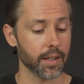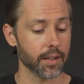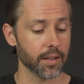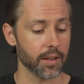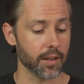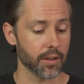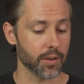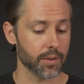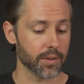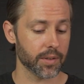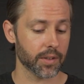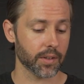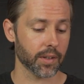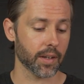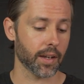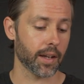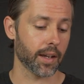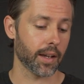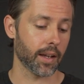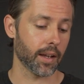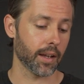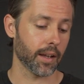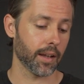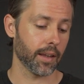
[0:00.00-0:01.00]
in use,
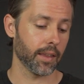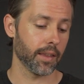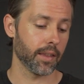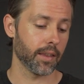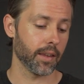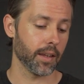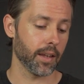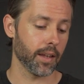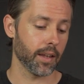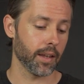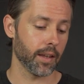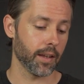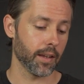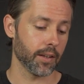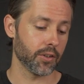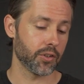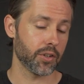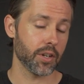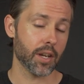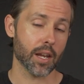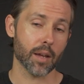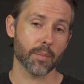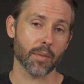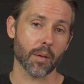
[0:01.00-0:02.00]
uh, the
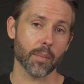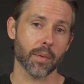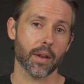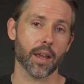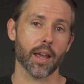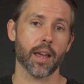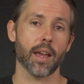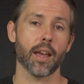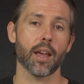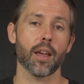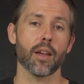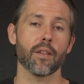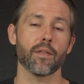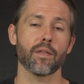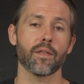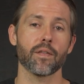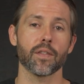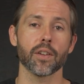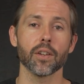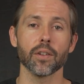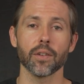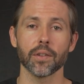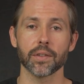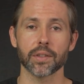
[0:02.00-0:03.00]
GMMK
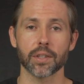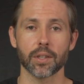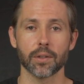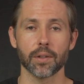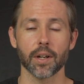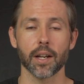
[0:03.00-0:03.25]
feels